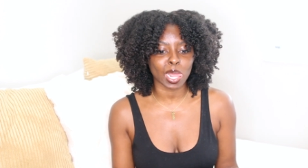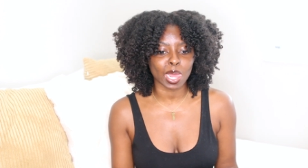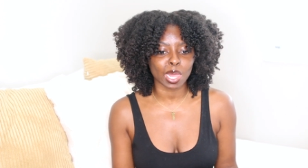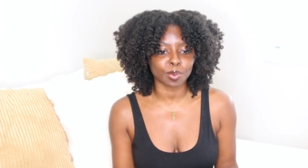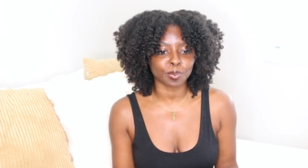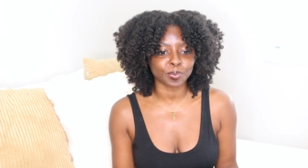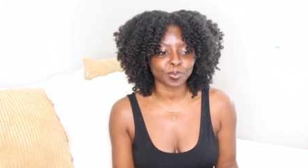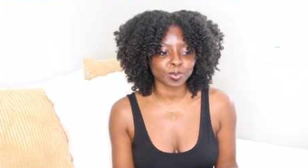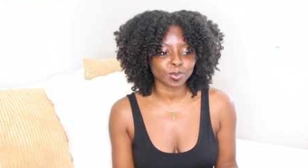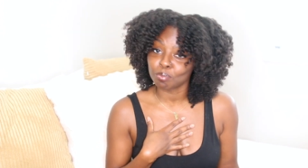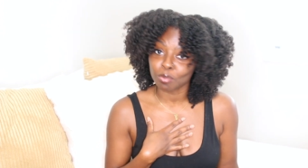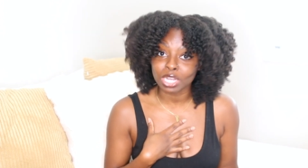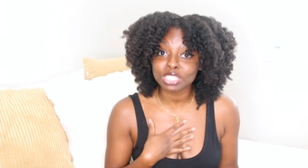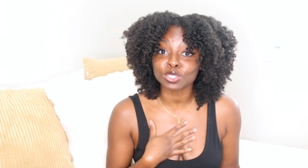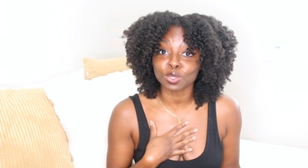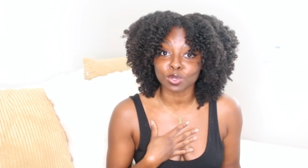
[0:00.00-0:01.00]
Um,
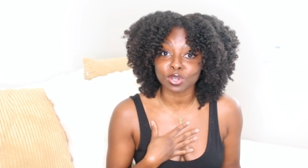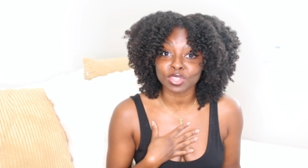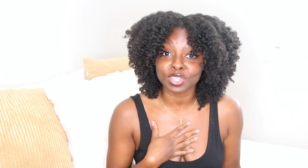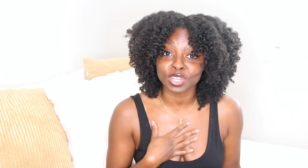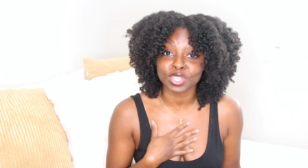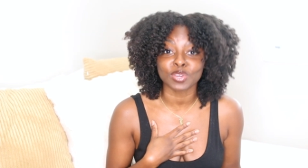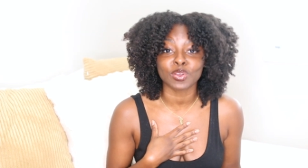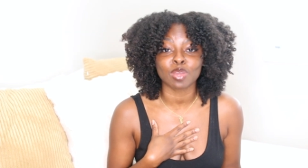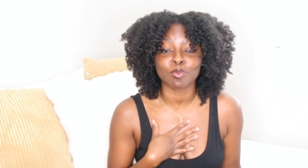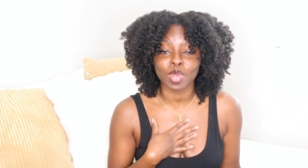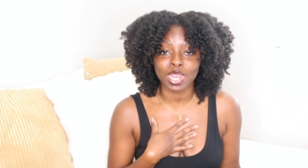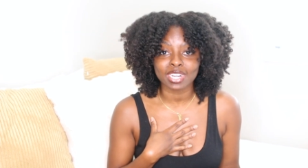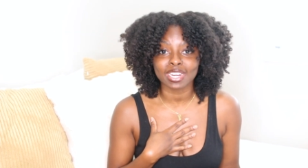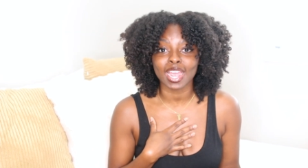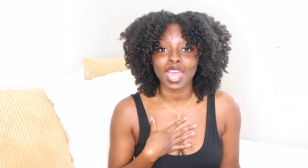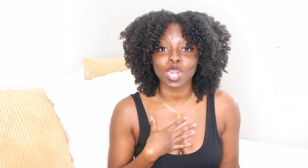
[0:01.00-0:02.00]
much older than you, and
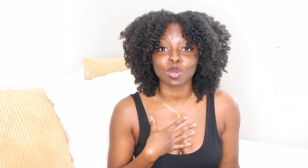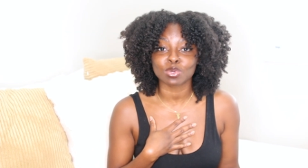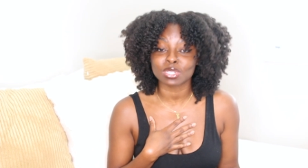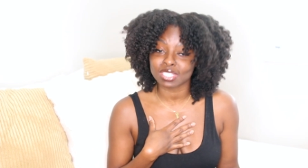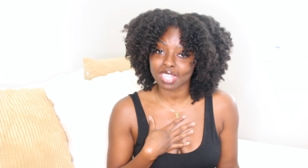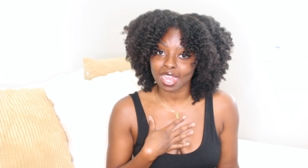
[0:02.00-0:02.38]
my dad was